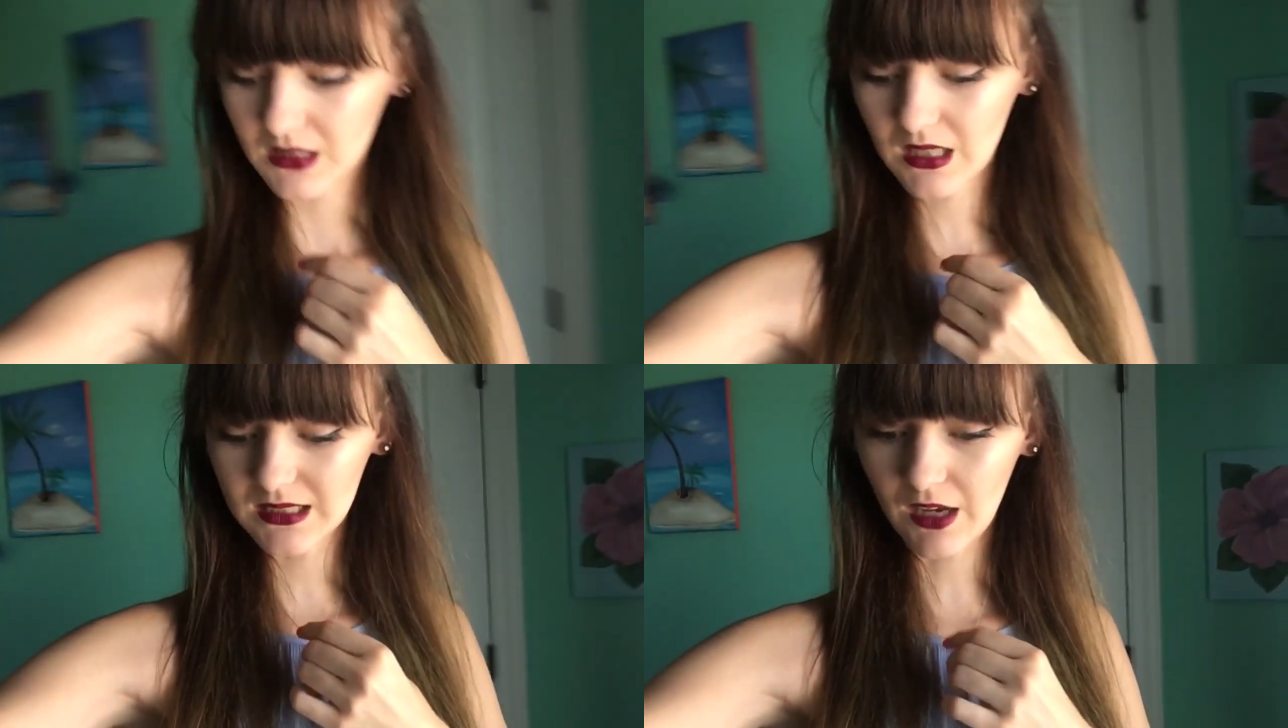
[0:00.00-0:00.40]

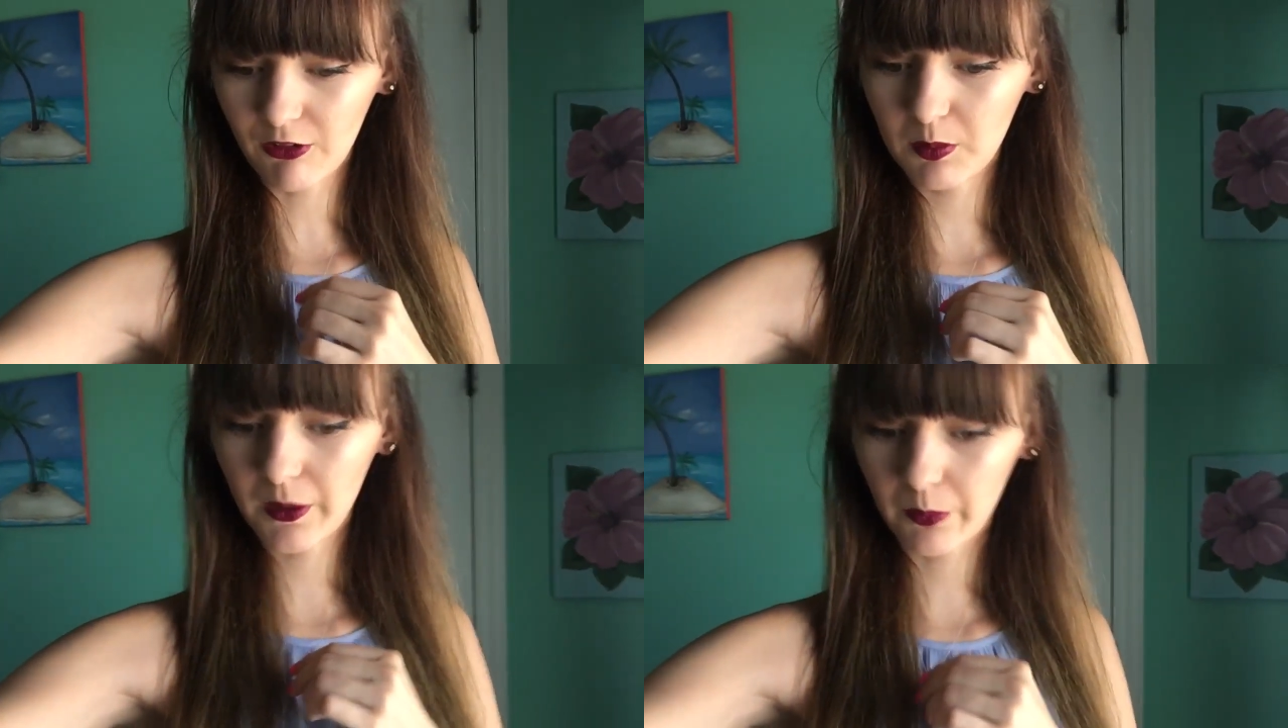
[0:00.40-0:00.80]
Because that
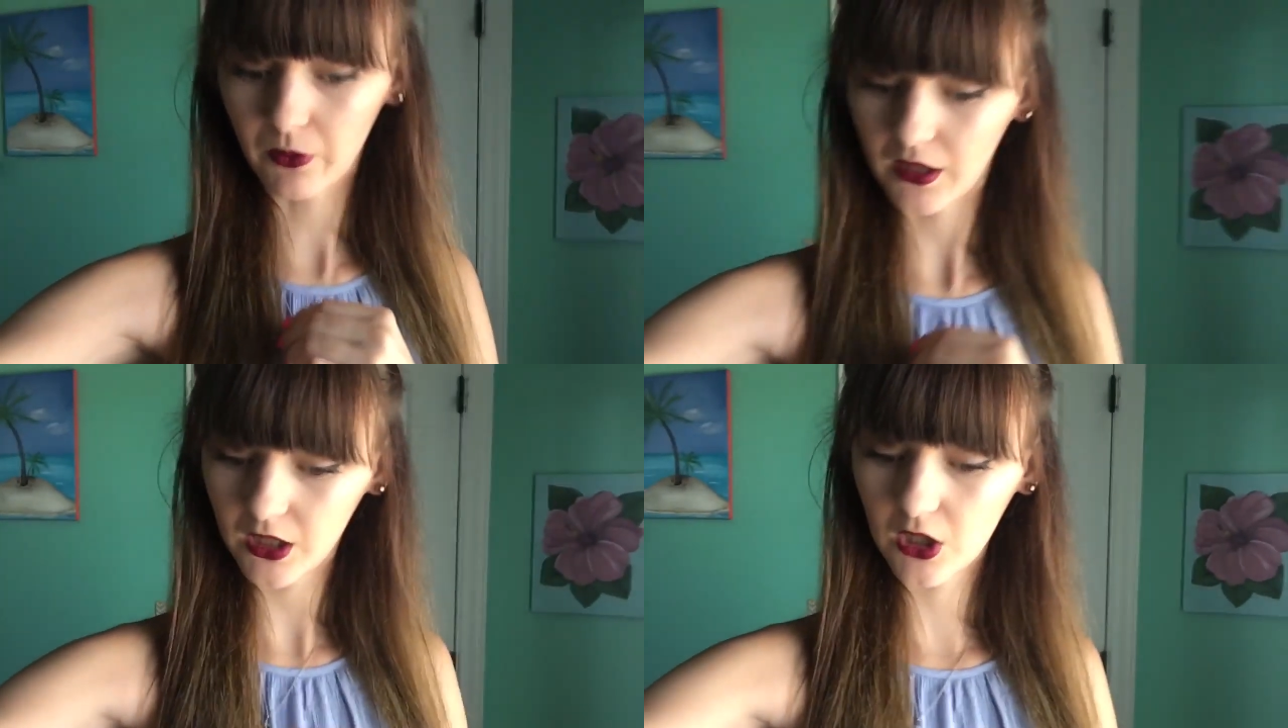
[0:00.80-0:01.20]
would be a
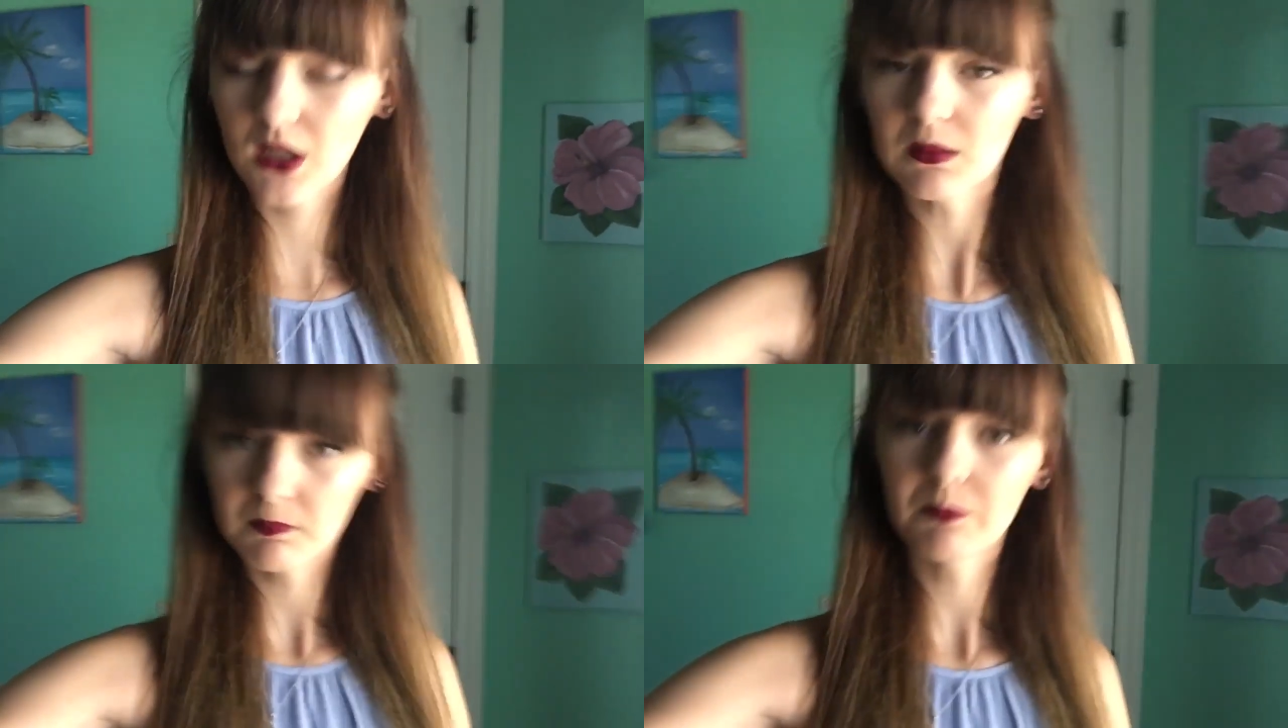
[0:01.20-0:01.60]
pretty
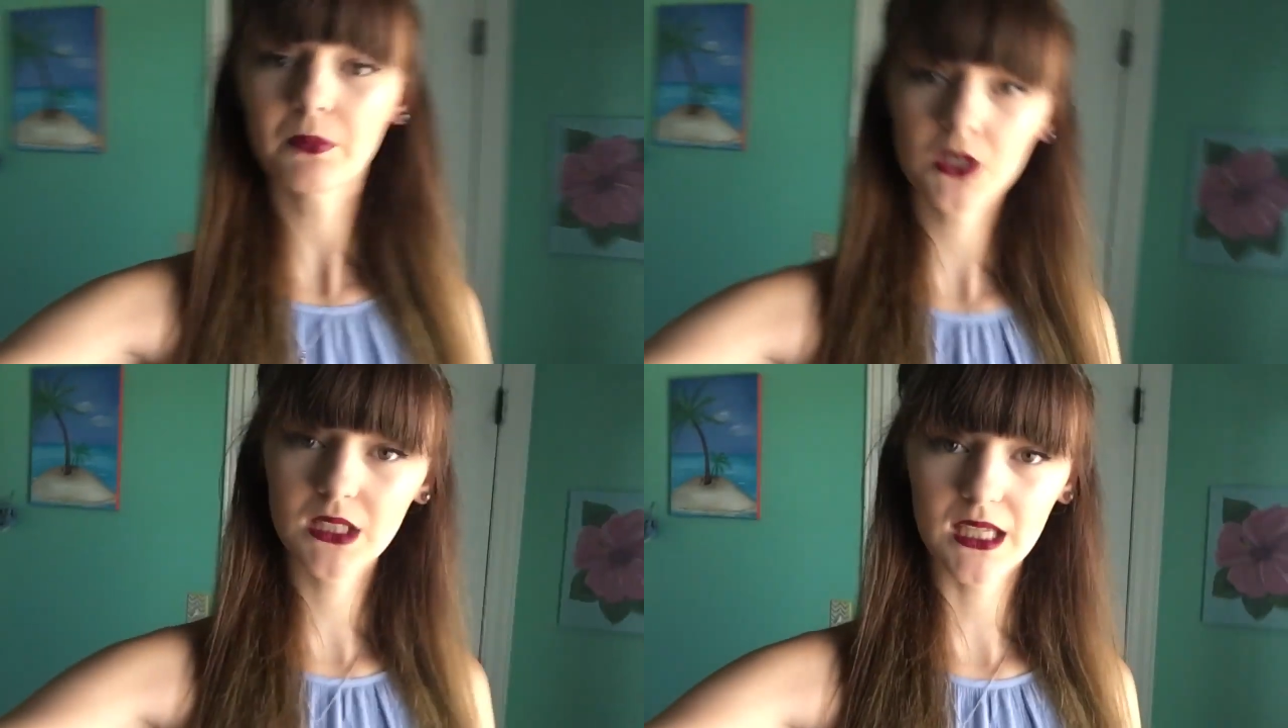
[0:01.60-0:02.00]
good
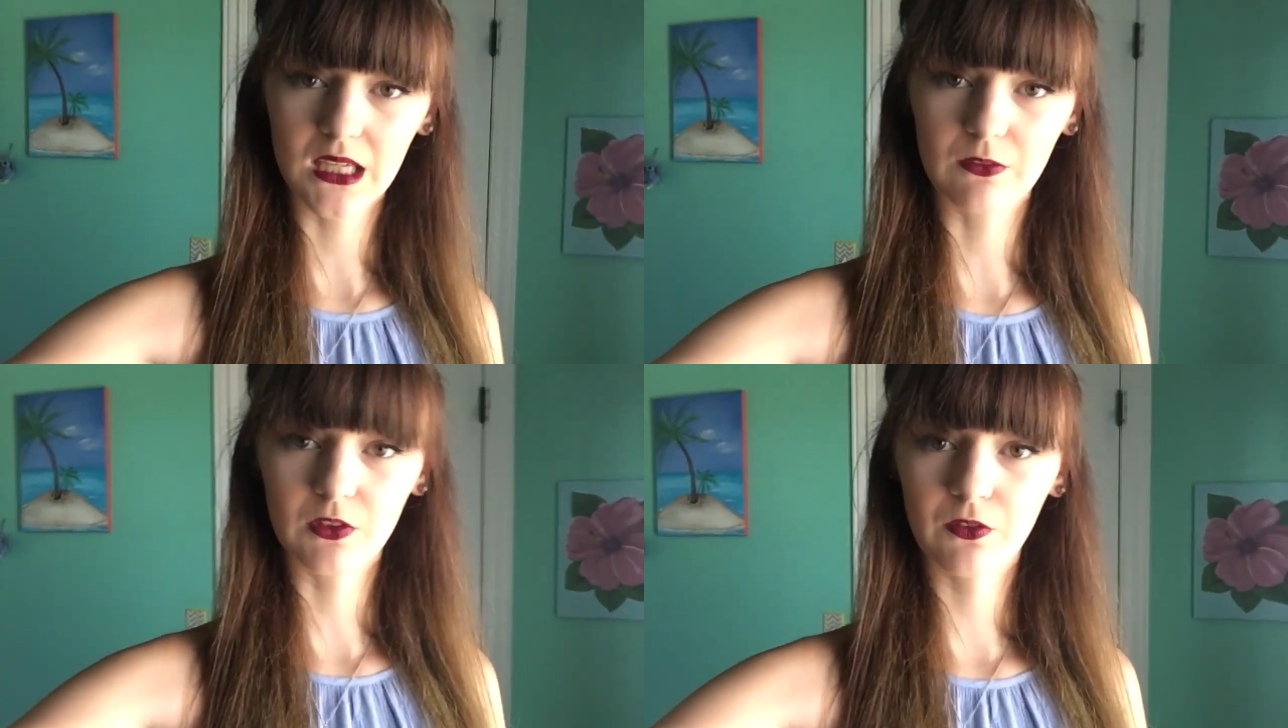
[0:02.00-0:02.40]
birthday
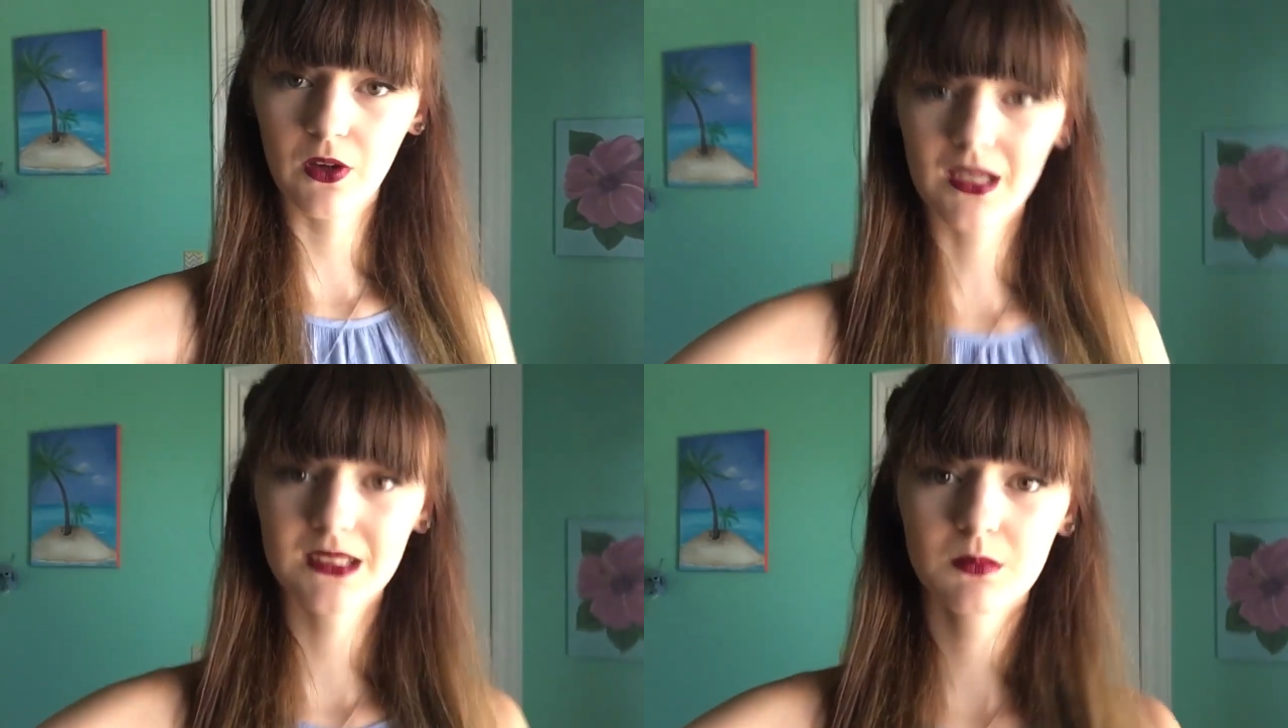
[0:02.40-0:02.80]
gift if
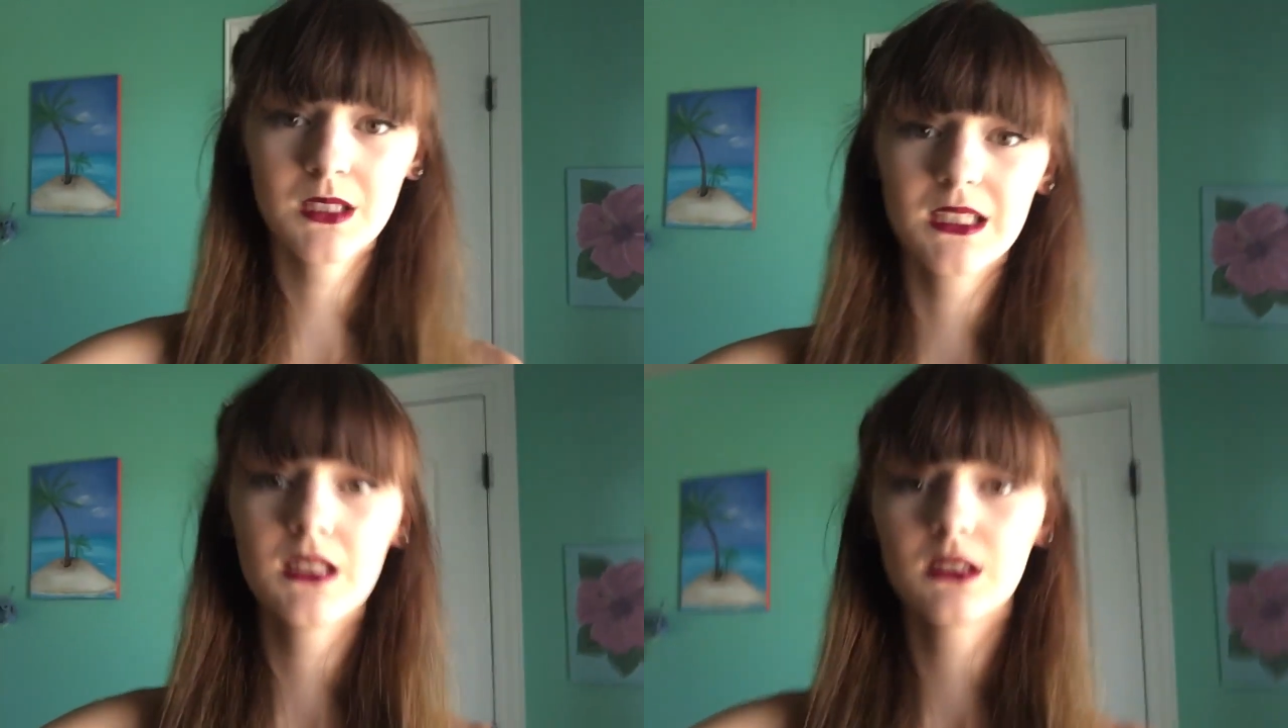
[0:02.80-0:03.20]
you ask
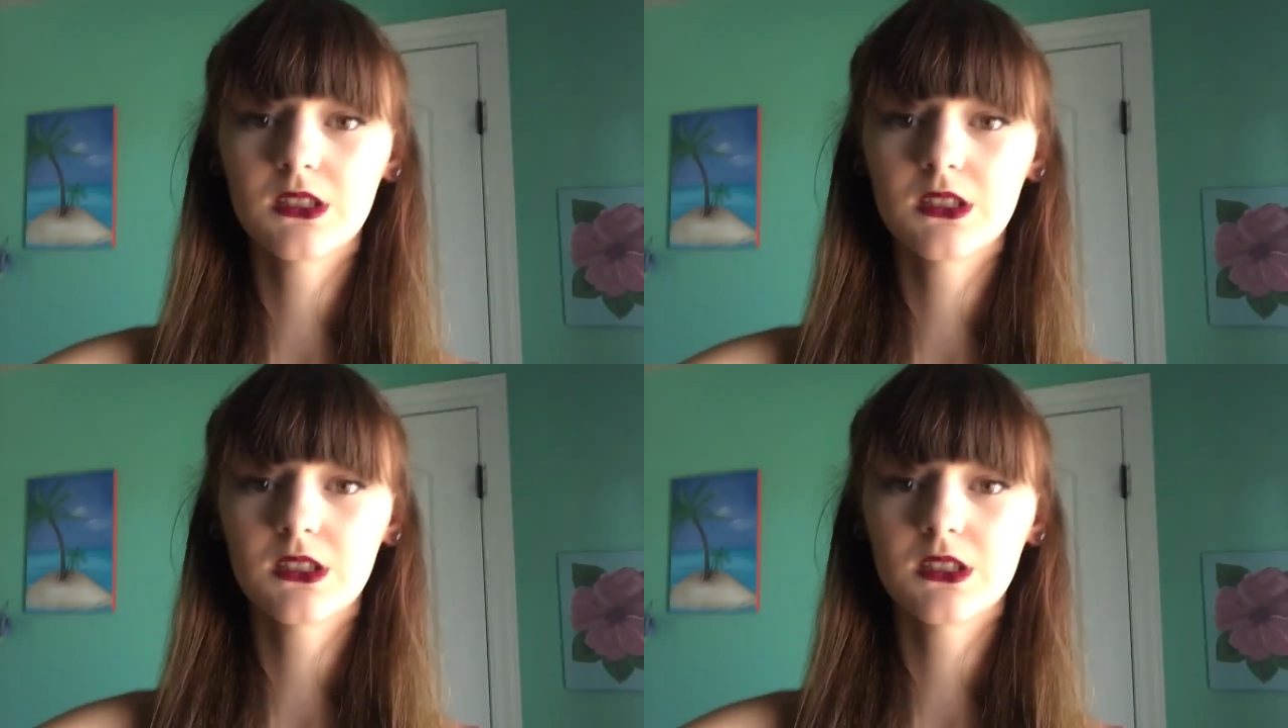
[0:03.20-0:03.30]
me.